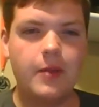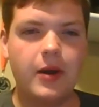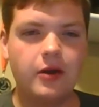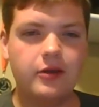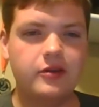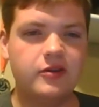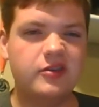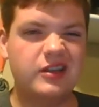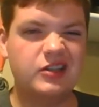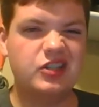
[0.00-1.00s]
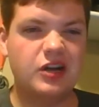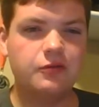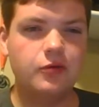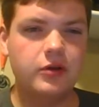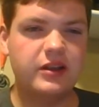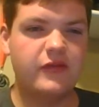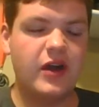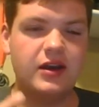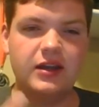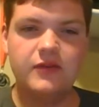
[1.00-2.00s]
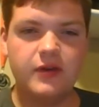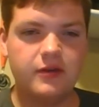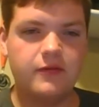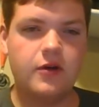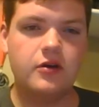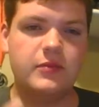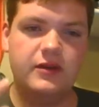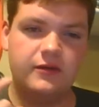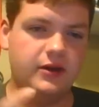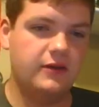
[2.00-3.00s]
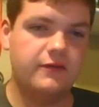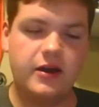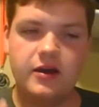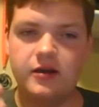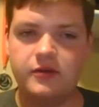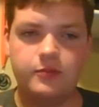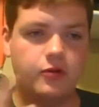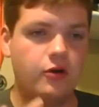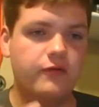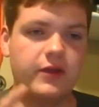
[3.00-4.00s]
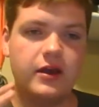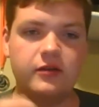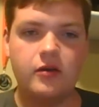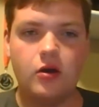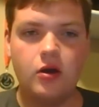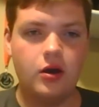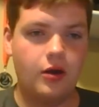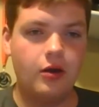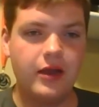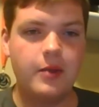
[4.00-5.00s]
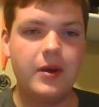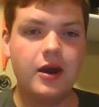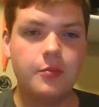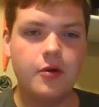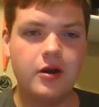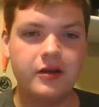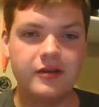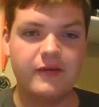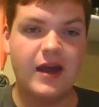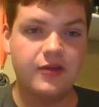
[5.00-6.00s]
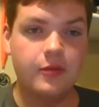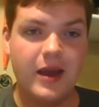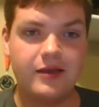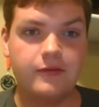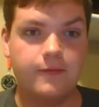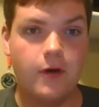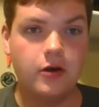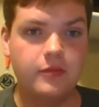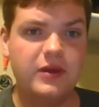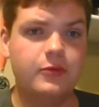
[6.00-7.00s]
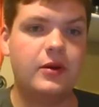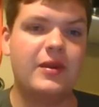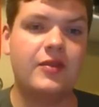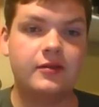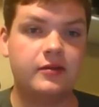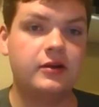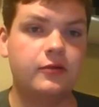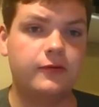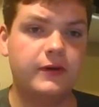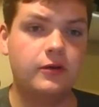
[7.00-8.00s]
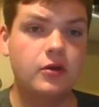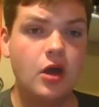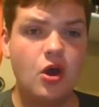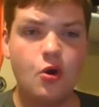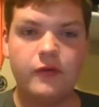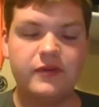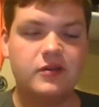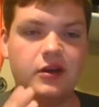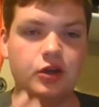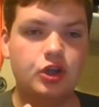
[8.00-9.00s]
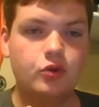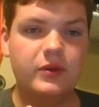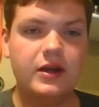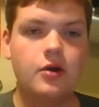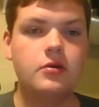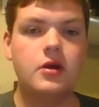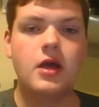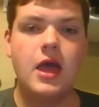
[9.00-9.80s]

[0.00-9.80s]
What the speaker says: Empire lenses in general, because I've had Events fog on me, eFlex, ProFlex, all Empire products. I've had their mask fog on me when I'm at this indoor field, or if it's like humid out.